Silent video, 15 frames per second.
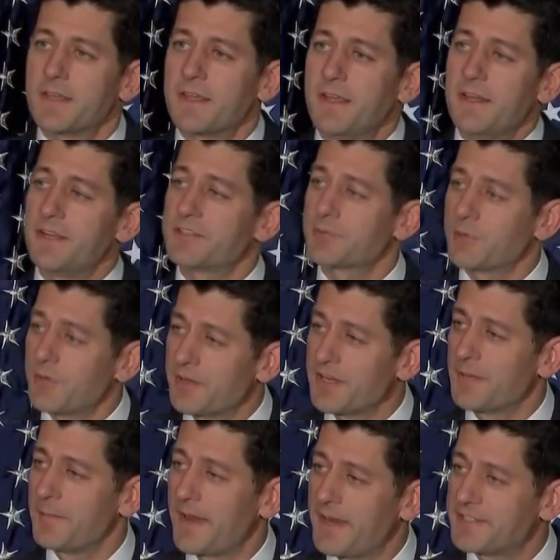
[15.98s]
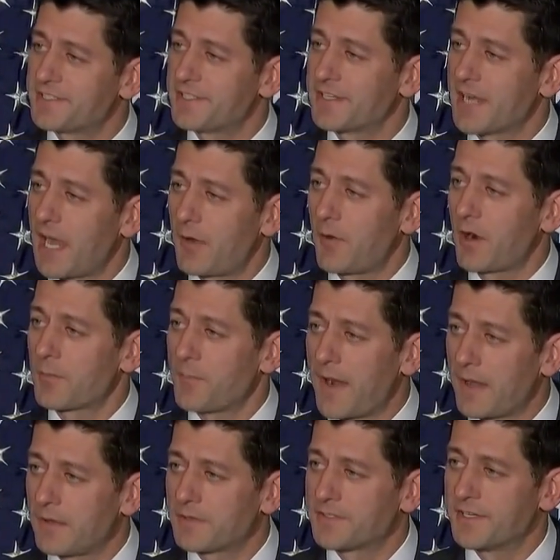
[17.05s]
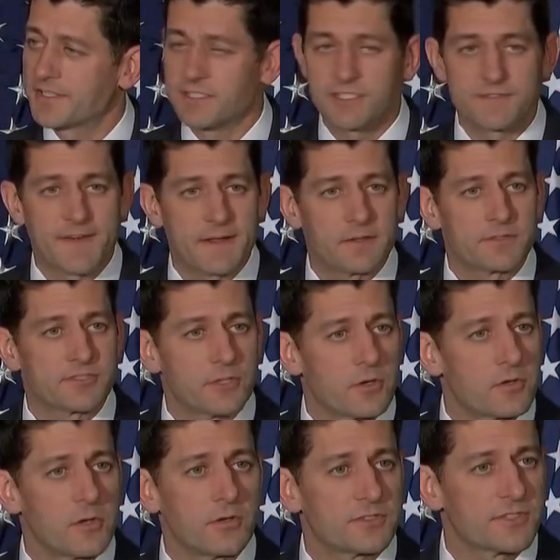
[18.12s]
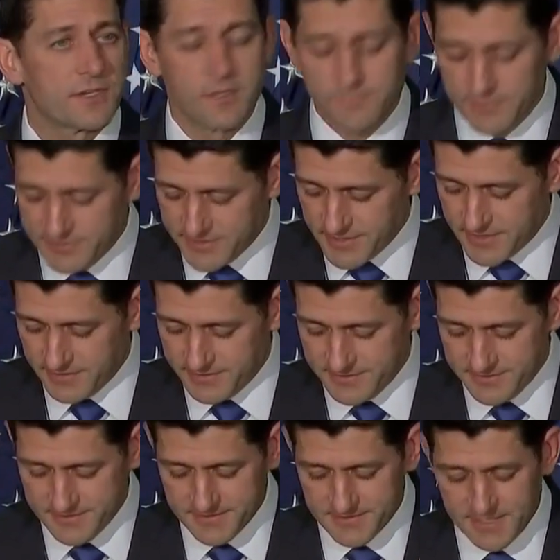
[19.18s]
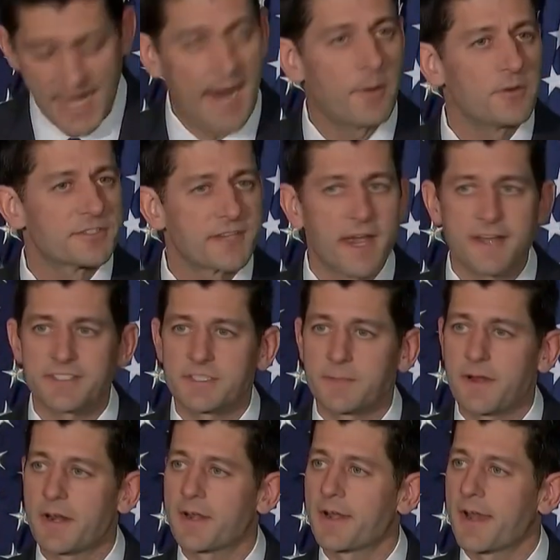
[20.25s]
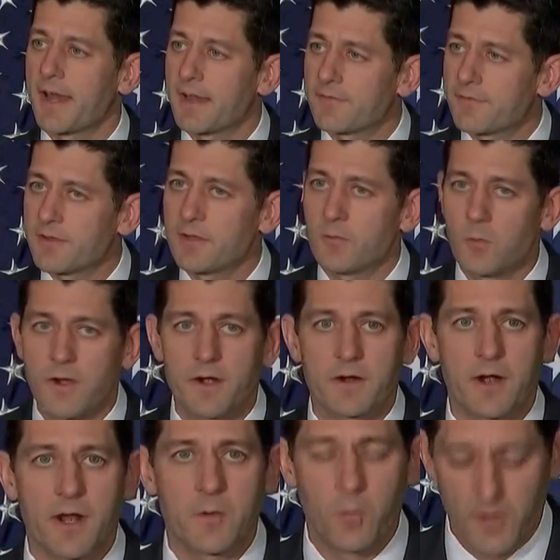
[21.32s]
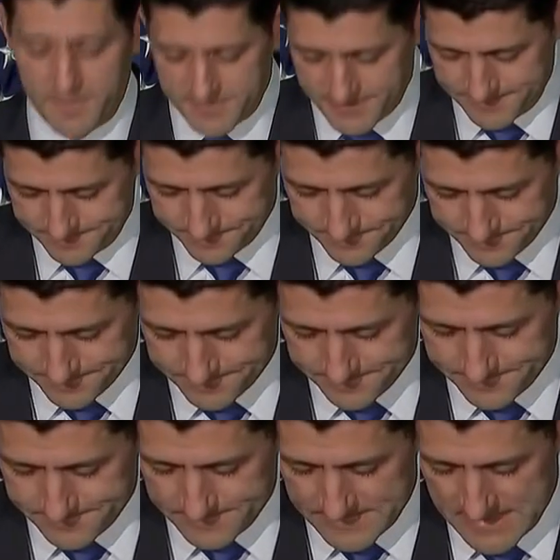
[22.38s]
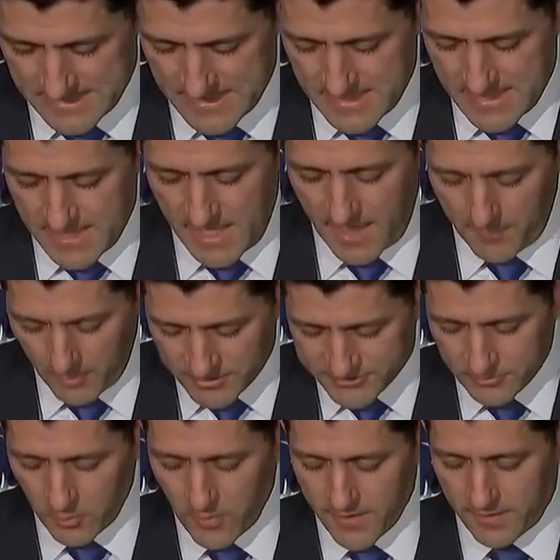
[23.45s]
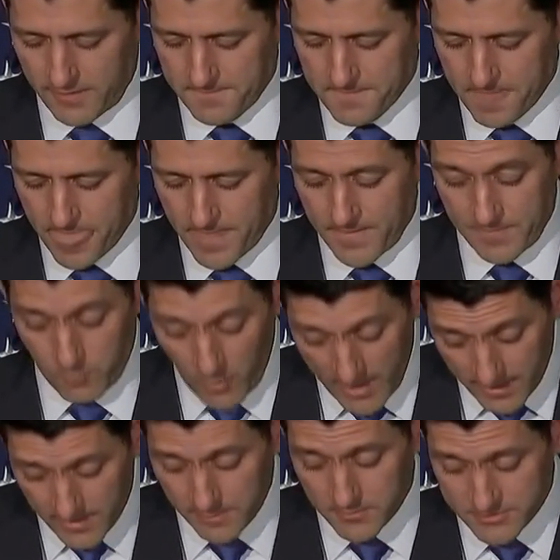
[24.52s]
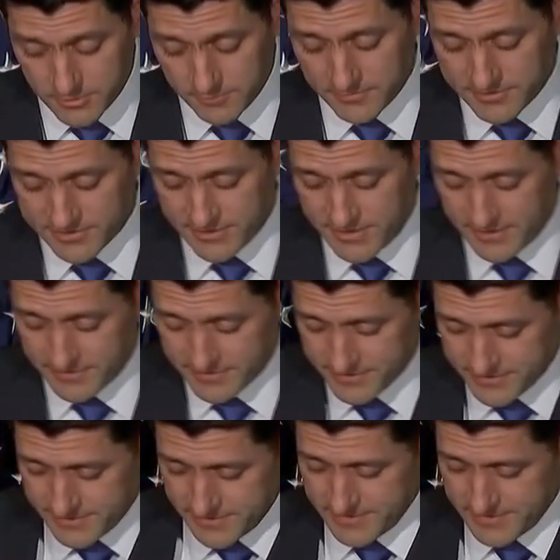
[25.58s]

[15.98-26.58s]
it is really amazing how our politics has followed so closely overseas. I was asked about it everywhere I went. I'm also aware that while I was overseas,